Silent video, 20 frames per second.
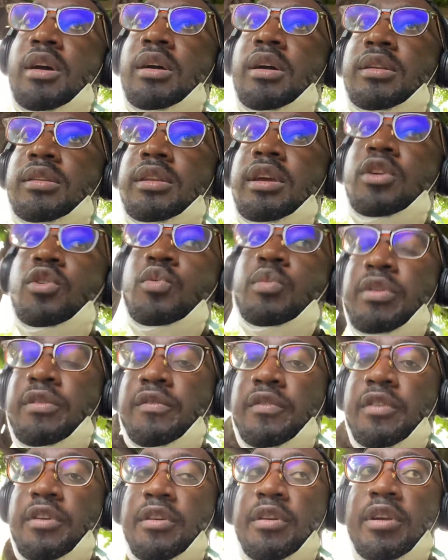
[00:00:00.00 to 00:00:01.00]
they could be
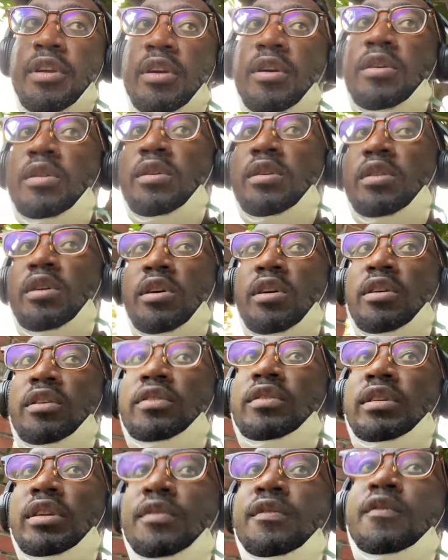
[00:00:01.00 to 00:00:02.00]
very
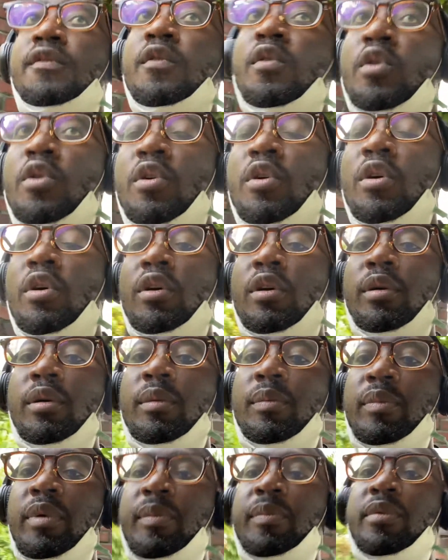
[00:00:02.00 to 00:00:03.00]
costly for
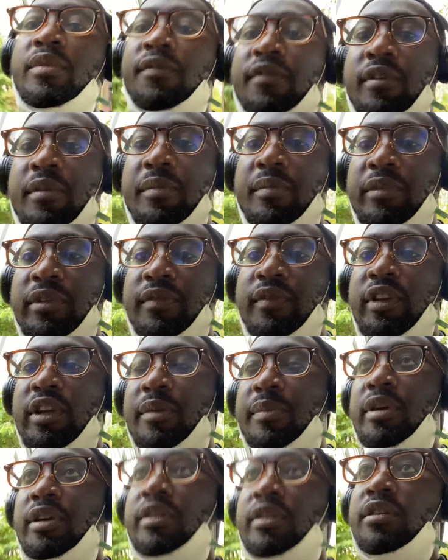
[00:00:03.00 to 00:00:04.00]
people from
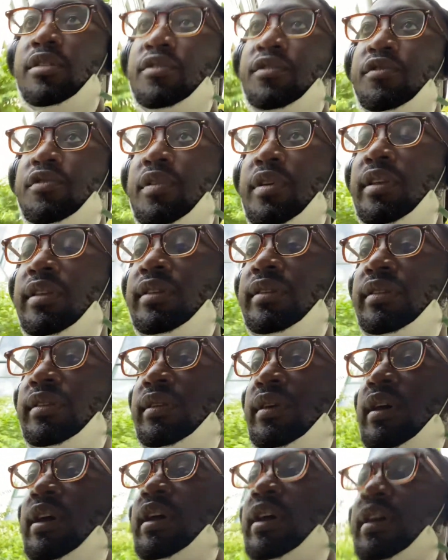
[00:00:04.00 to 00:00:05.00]
developing countries.
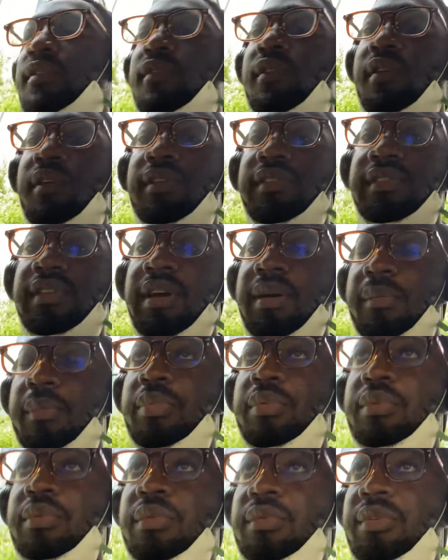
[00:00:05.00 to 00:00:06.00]
For
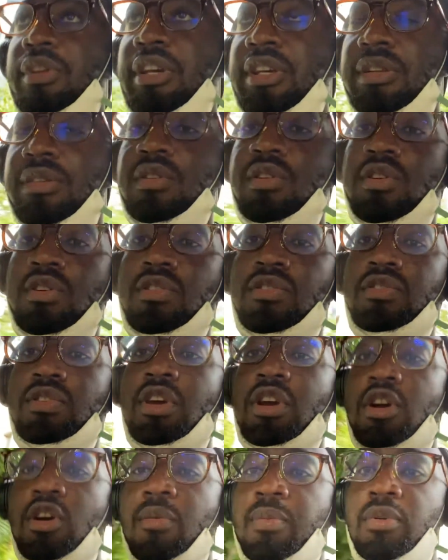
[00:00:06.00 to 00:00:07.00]
example, they can cost you a
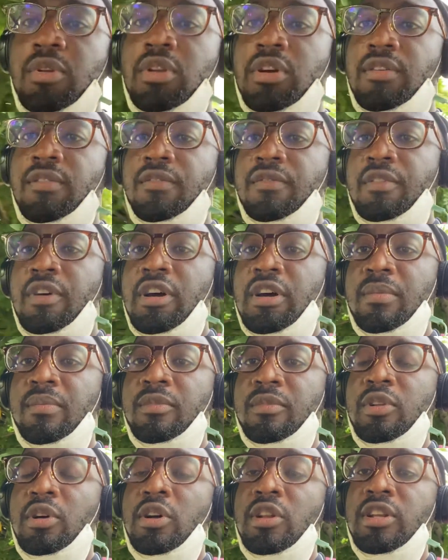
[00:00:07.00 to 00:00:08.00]
couple of
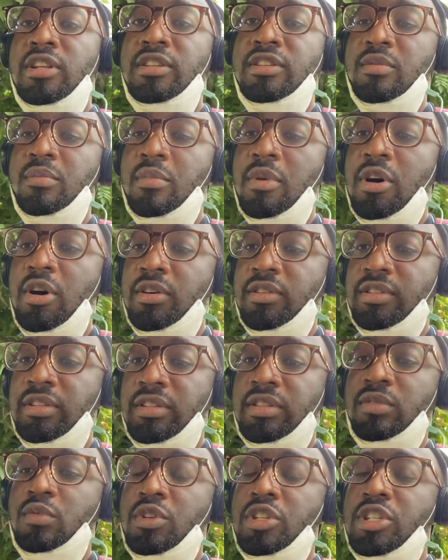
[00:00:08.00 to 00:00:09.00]
dollars a
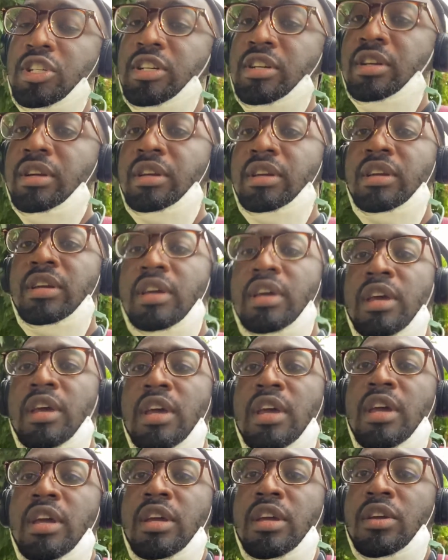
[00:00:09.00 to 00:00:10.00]
boxes, which are
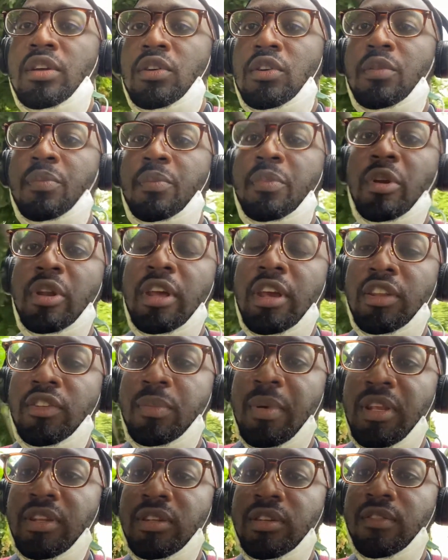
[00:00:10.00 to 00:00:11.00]
pretty
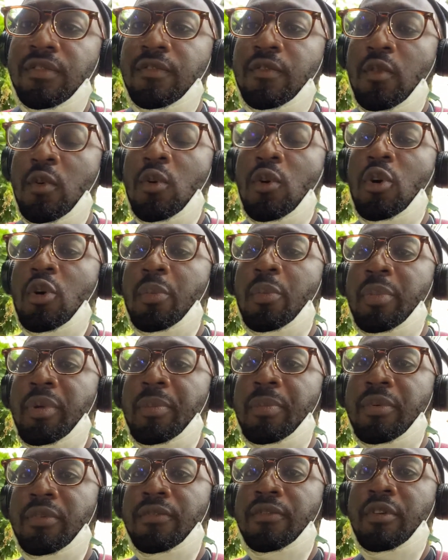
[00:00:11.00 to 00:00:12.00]
expensive for
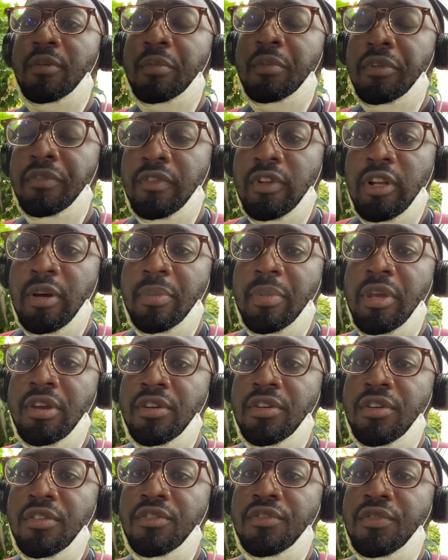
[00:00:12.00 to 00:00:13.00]
people from developing
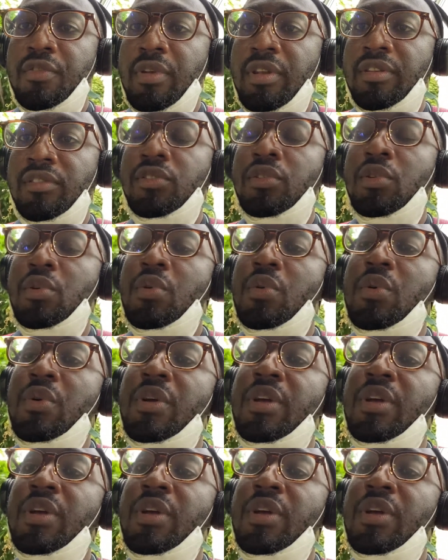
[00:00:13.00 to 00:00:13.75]
countries. So